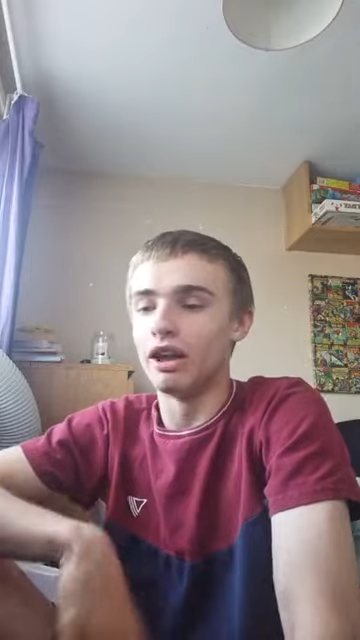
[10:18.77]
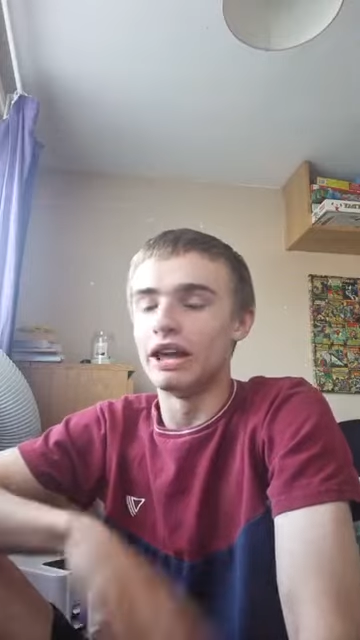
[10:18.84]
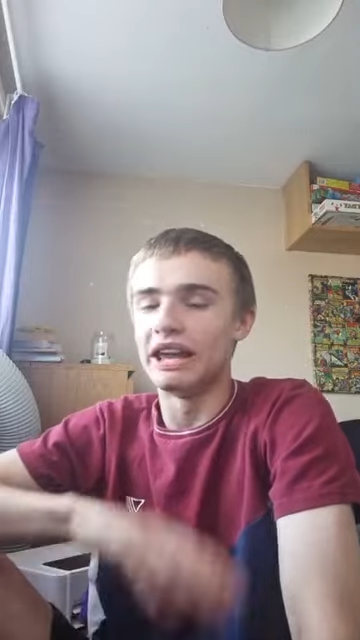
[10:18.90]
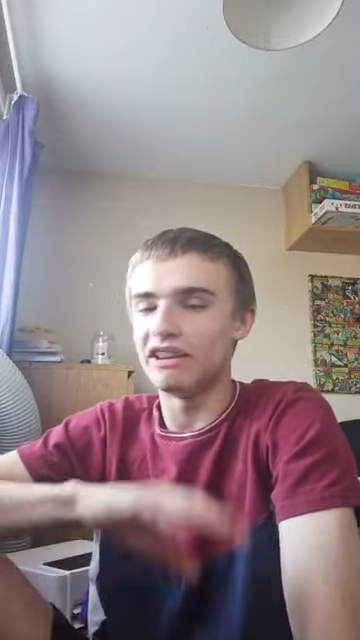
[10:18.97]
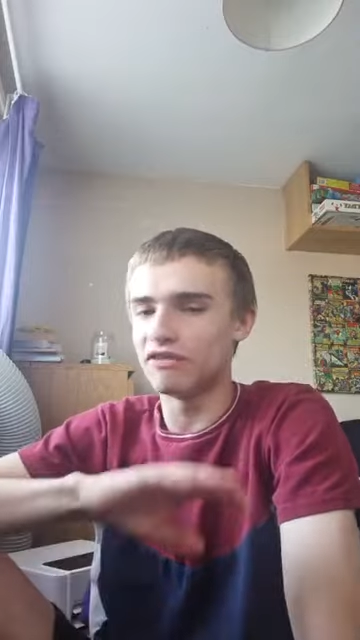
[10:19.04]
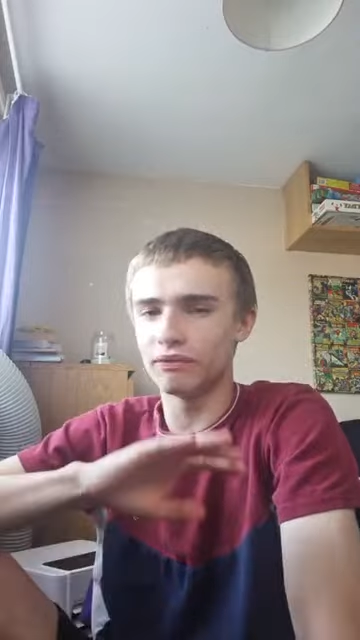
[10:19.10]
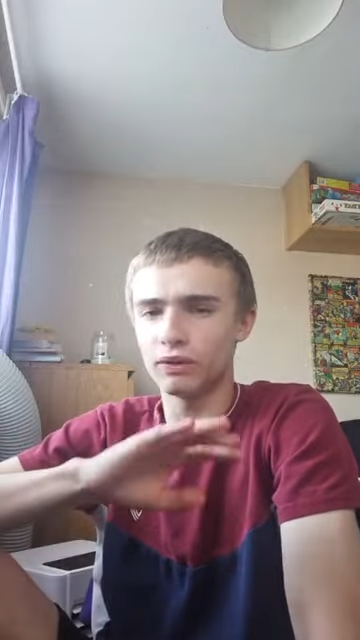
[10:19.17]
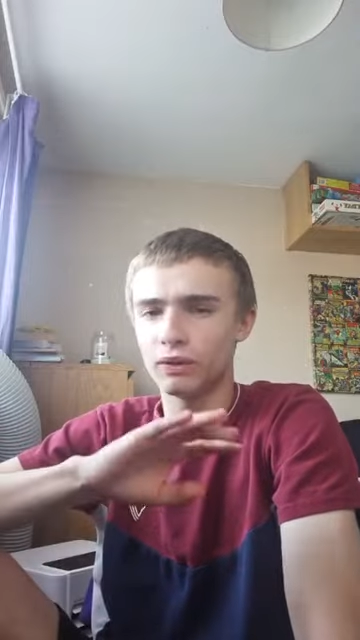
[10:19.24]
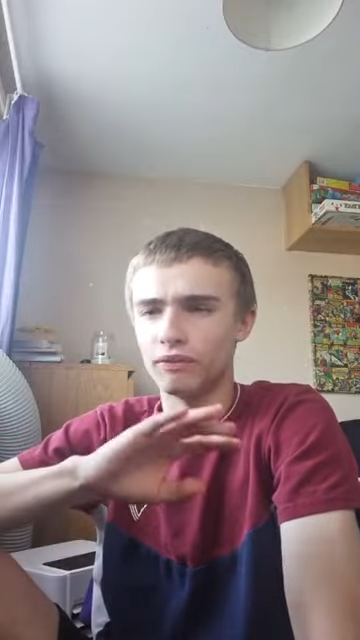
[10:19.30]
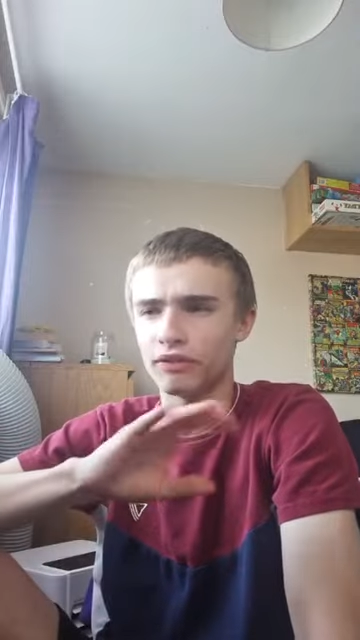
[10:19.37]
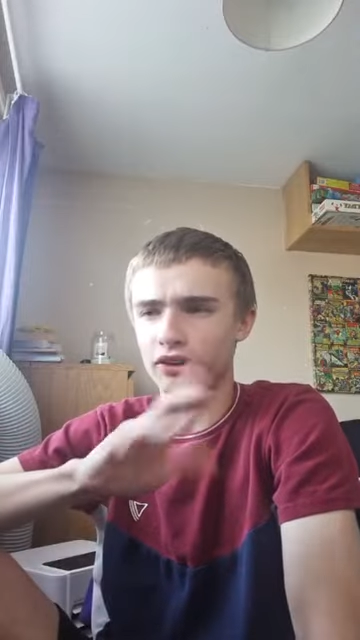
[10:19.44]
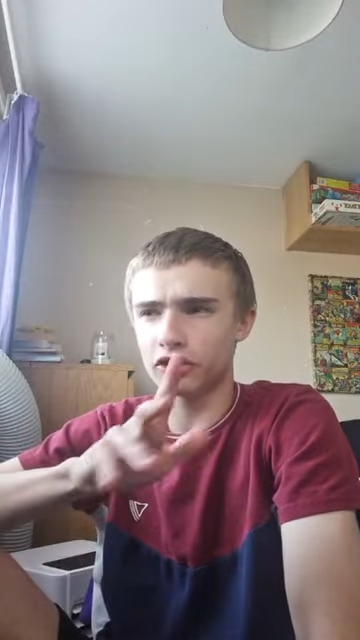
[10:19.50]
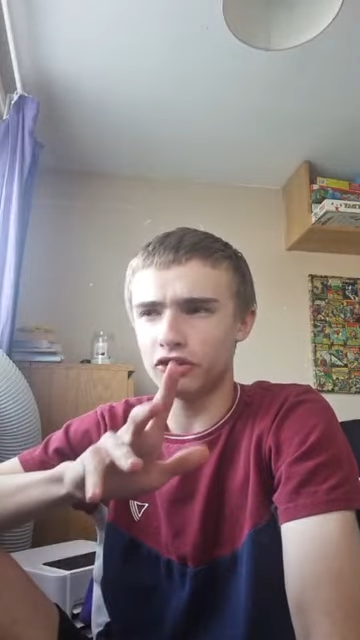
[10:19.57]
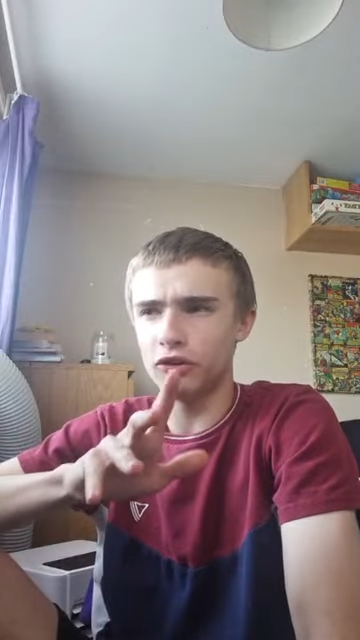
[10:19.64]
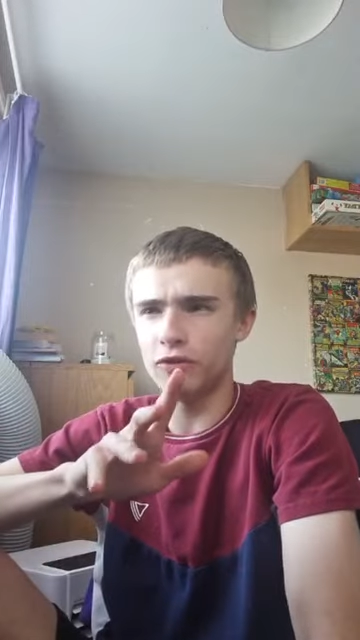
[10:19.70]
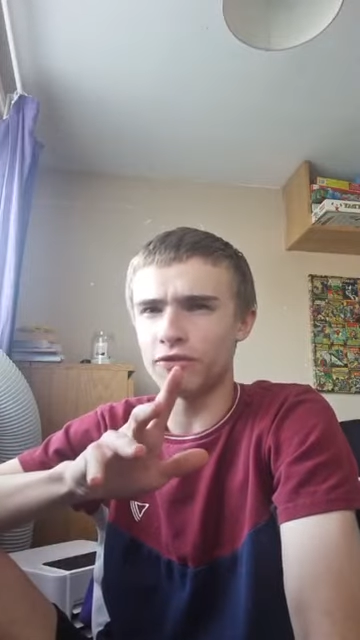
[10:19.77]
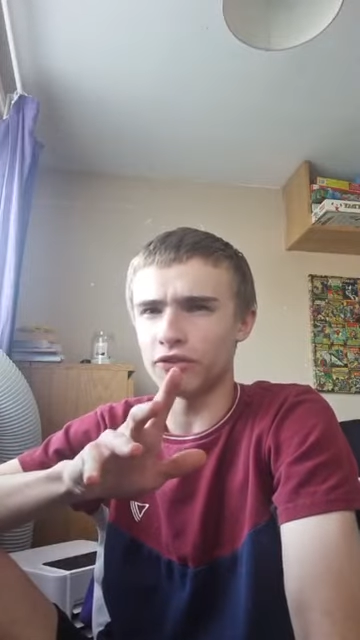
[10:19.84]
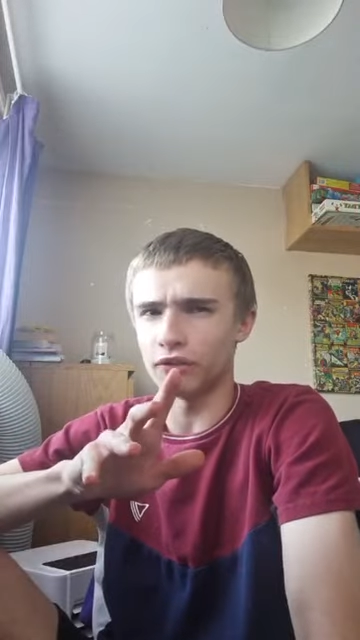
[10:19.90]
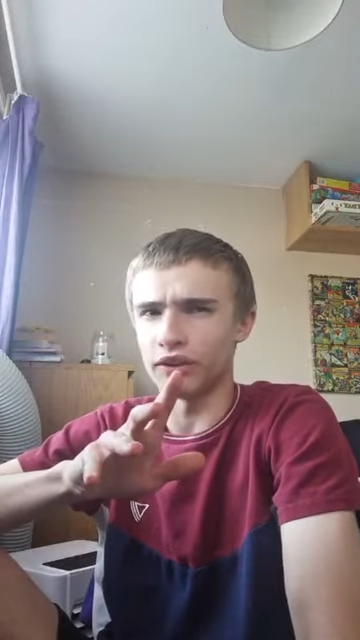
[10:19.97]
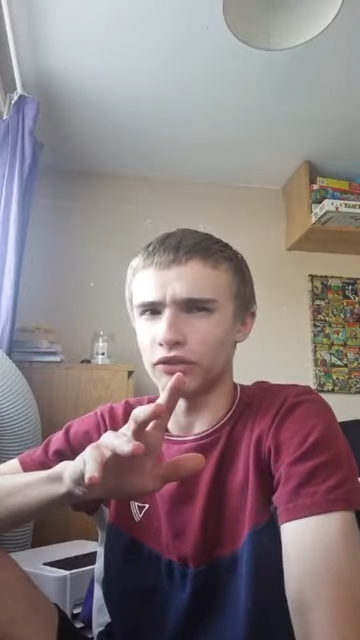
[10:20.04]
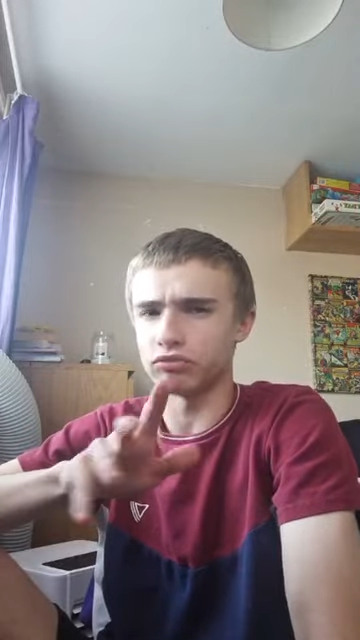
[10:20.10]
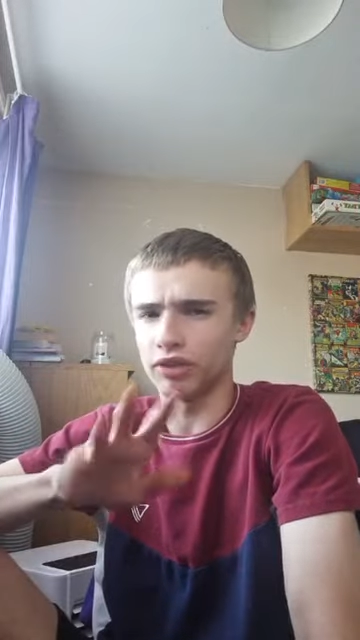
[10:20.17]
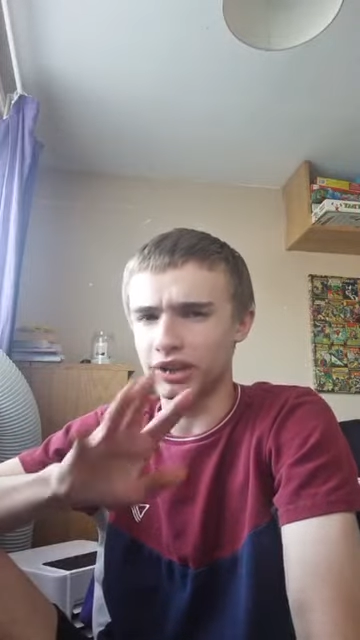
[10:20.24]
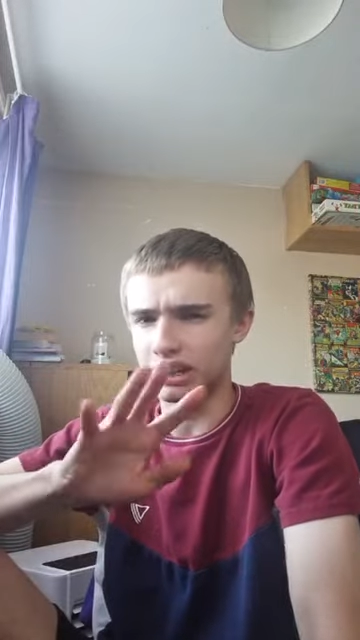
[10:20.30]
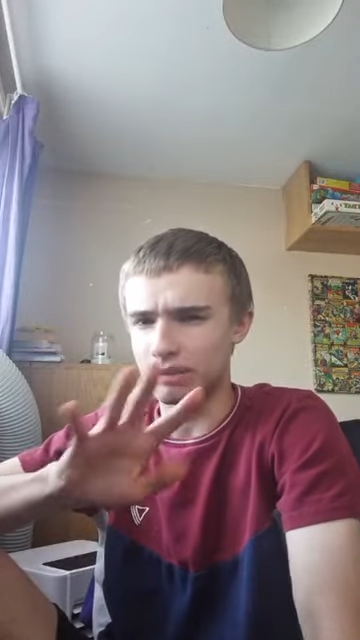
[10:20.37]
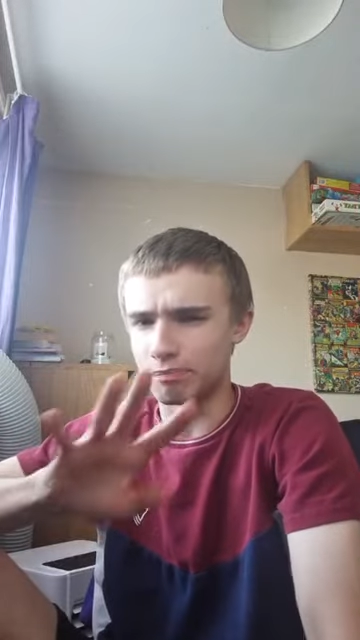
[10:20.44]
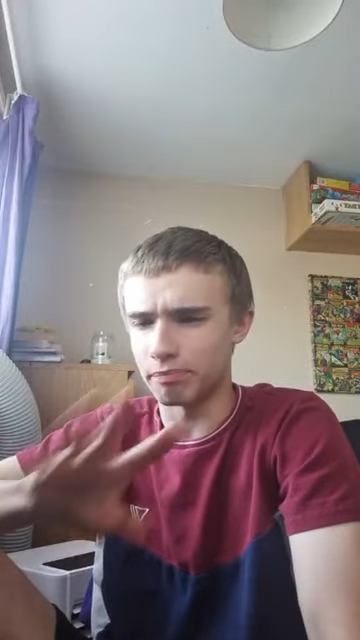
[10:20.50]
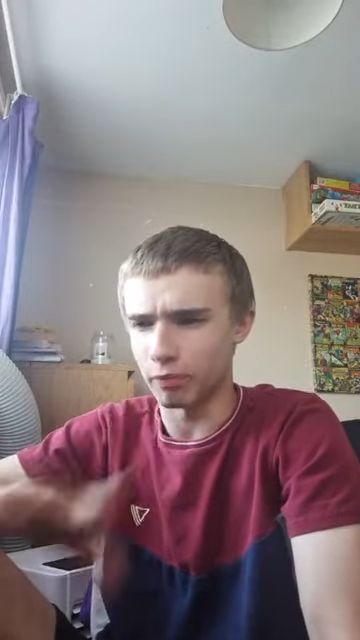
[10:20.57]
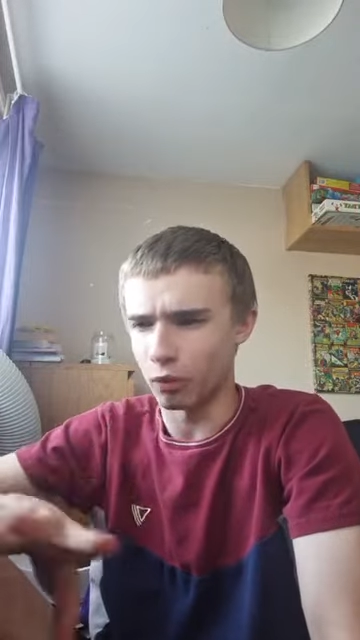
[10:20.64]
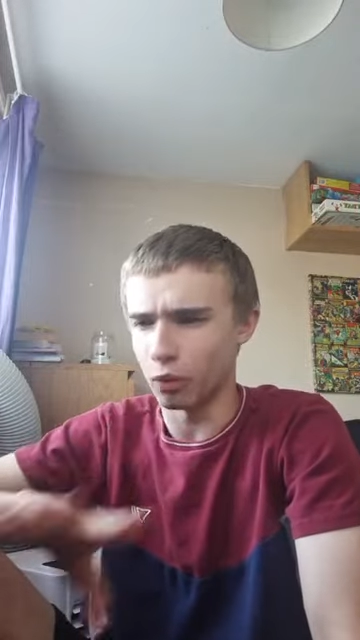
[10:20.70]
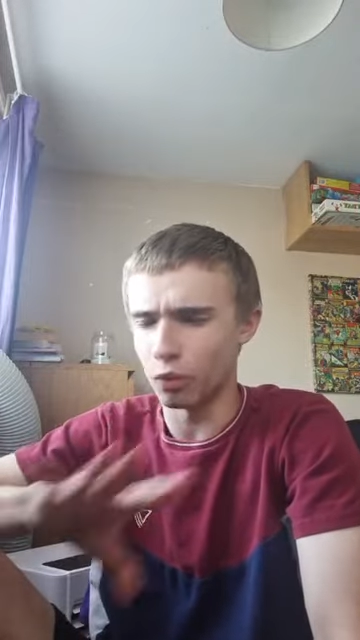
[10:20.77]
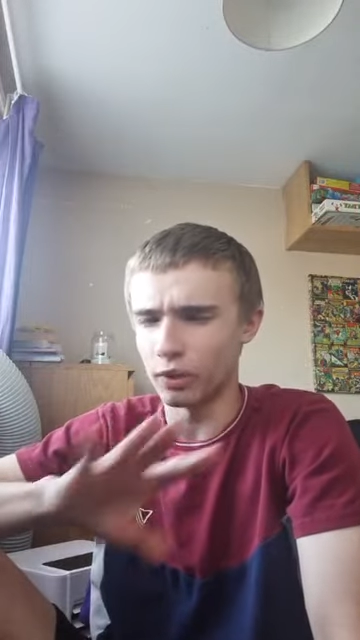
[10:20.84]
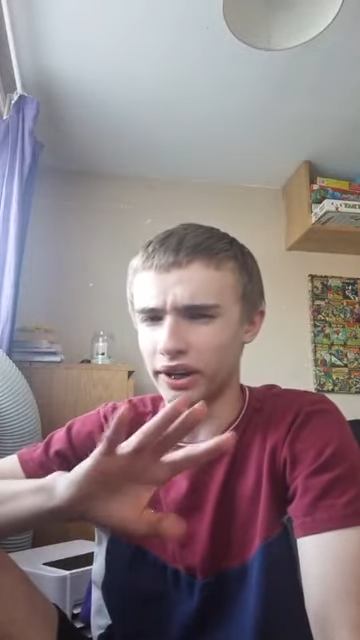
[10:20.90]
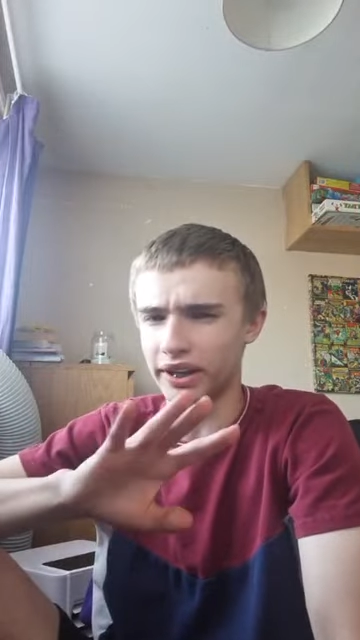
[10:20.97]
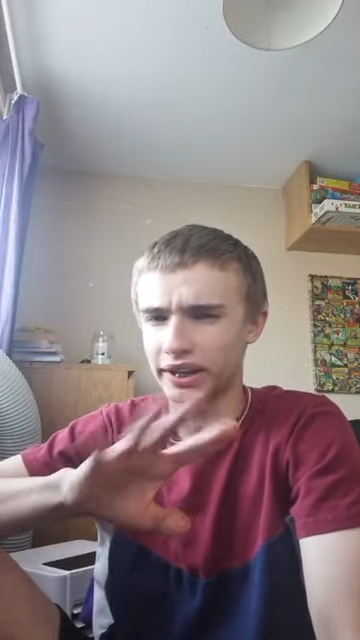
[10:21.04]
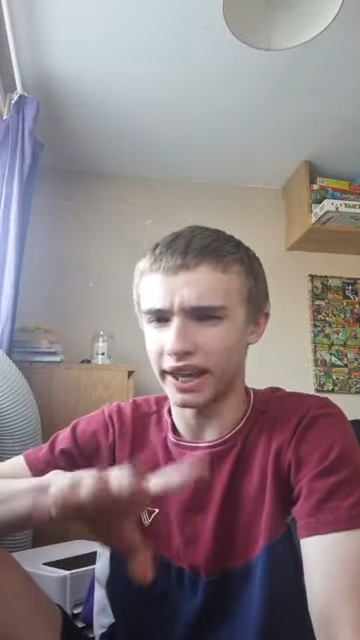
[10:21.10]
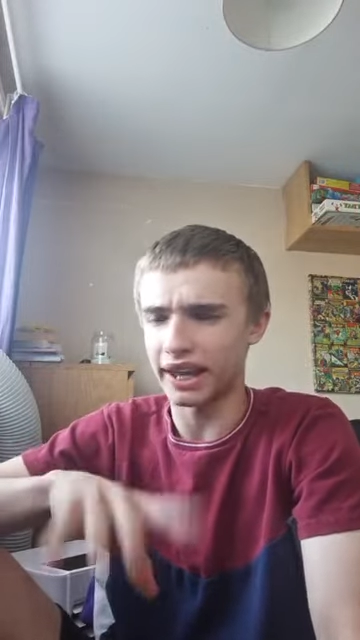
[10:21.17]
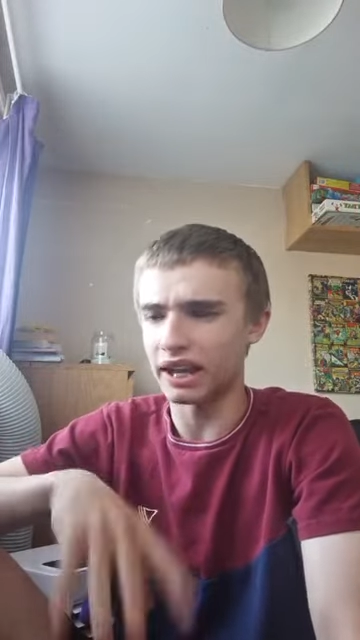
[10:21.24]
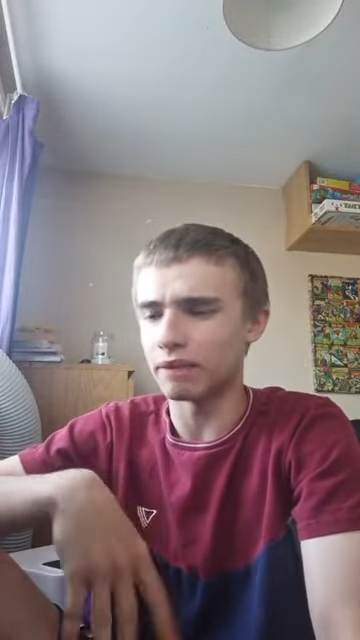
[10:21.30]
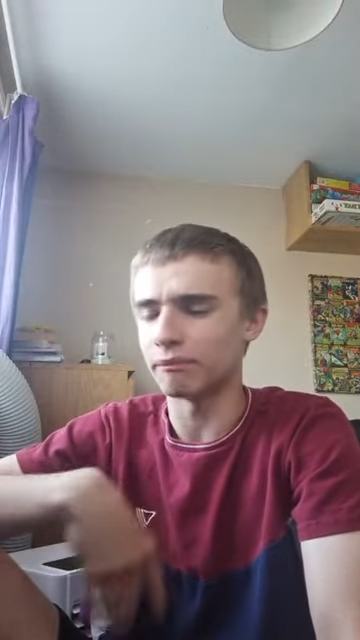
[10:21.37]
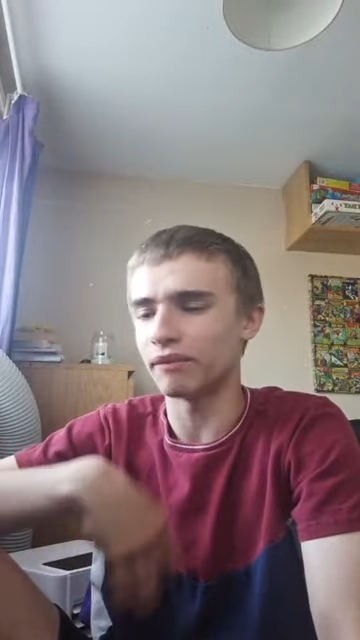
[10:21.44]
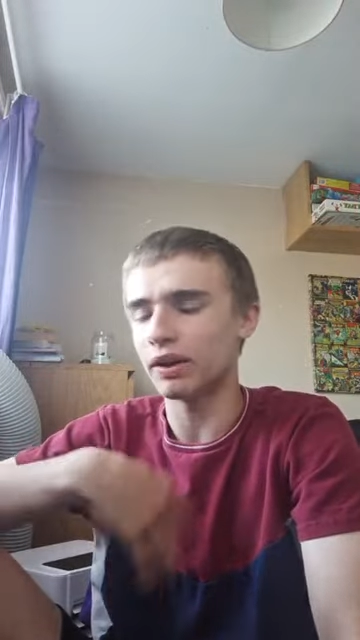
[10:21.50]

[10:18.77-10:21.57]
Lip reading: Even though the queue for it really boring and lame,